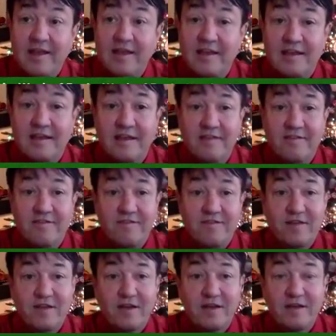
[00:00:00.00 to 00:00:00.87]
If
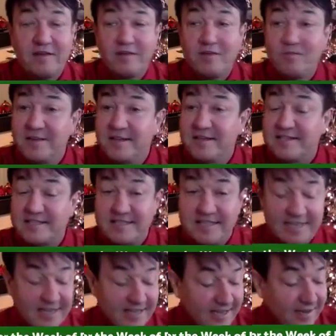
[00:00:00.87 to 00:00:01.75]
uh, you missed
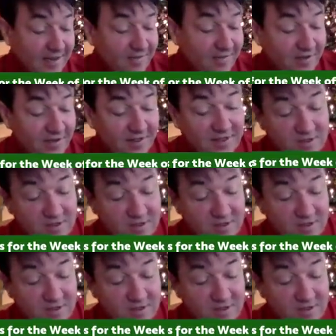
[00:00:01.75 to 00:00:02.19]
any of it,